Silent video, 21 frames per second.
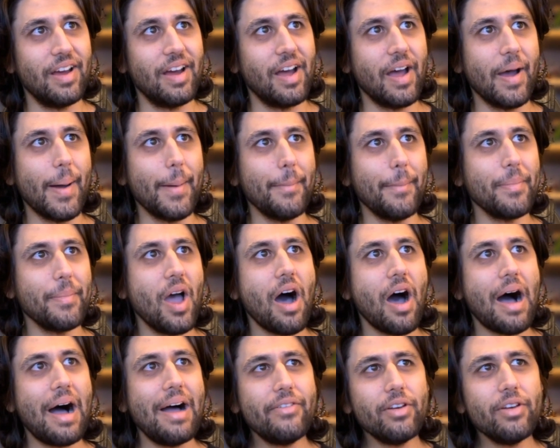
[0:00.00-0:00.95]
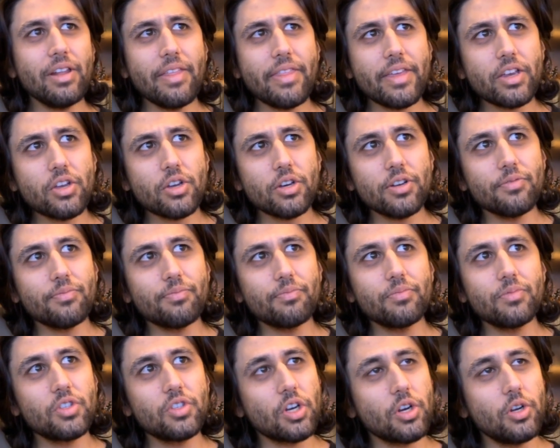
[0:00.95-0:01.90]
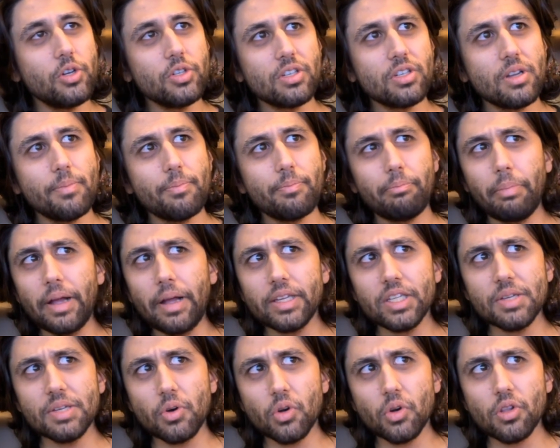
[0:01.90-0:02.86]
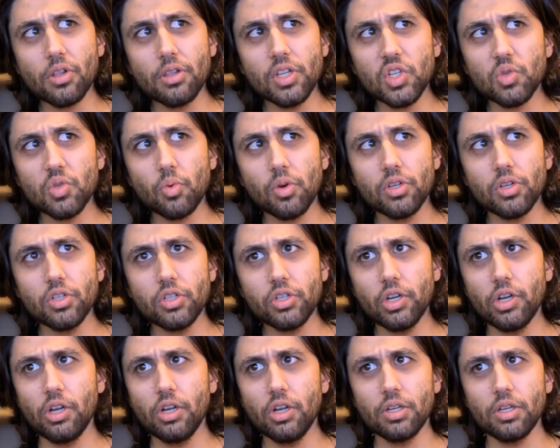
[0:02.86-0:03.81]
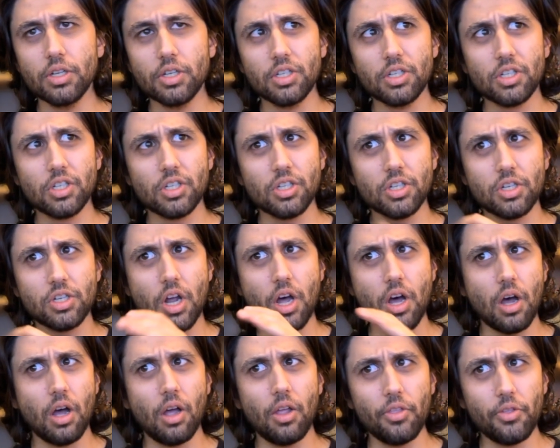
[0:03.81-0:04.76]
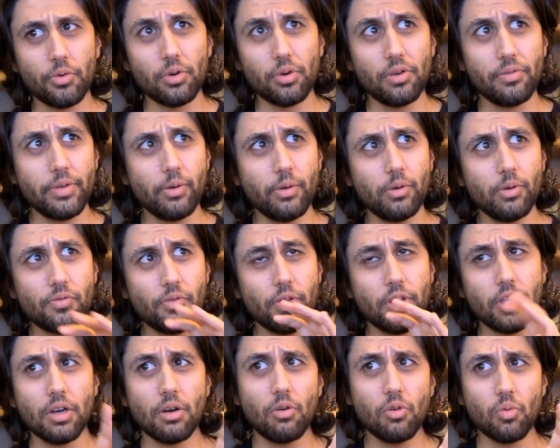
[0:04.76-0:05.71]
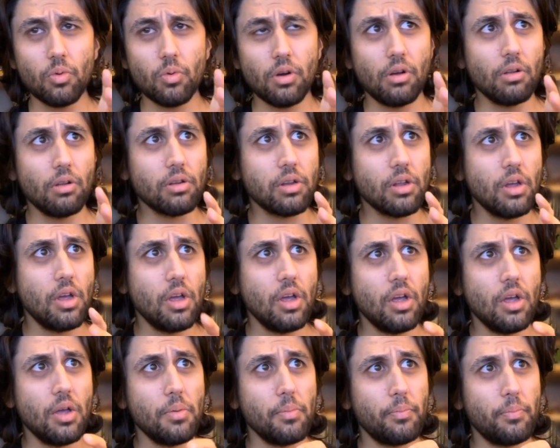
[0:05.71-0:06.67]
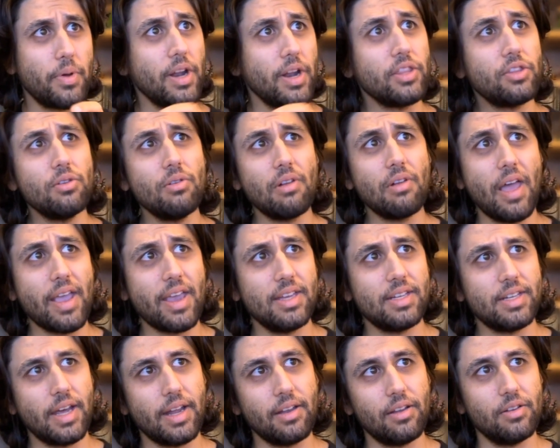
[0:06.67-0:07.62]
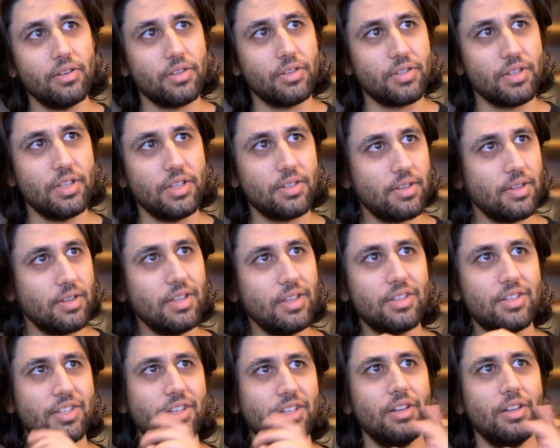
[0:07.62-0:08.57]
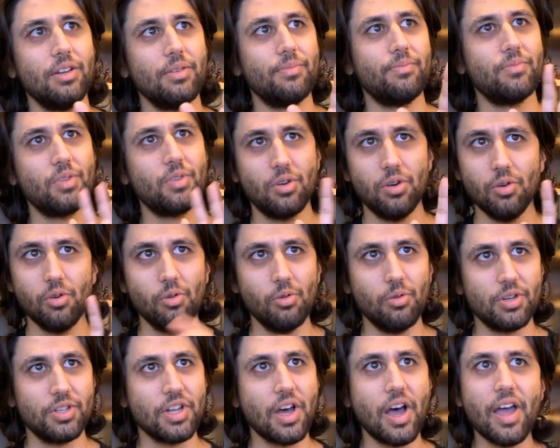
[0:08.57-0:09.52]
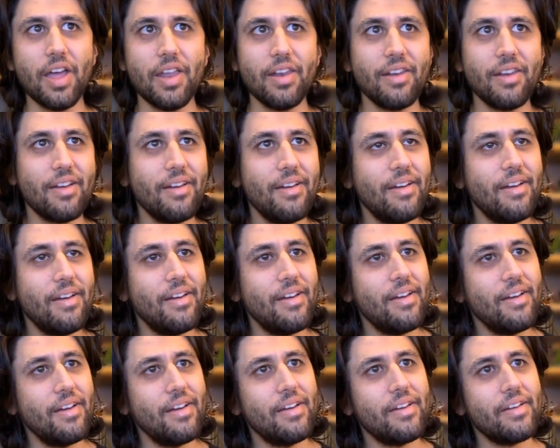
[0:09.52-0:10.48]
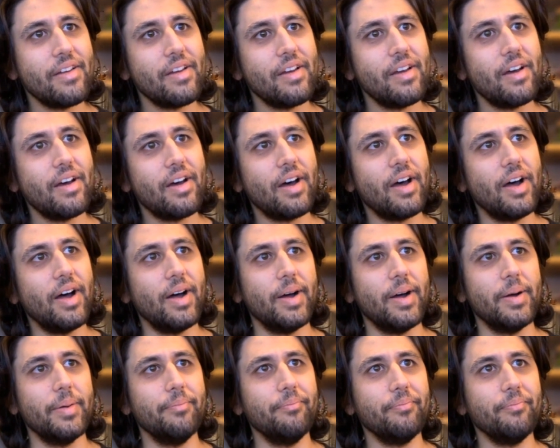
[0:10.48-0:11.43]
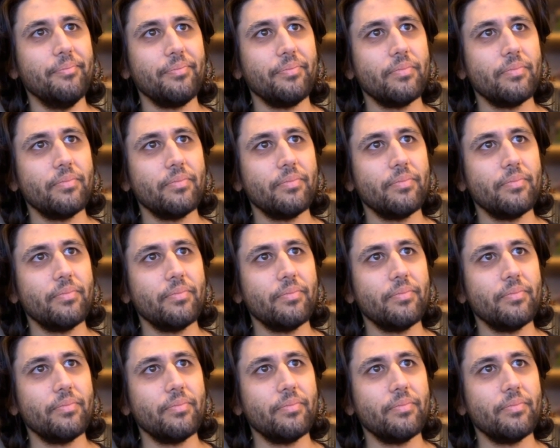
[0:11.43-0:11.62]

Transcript: uh, I feel like they could have chosen a better model than this one to start the reveals for the old world, but I do like his antlers, and it's it's still a cool sight. Um,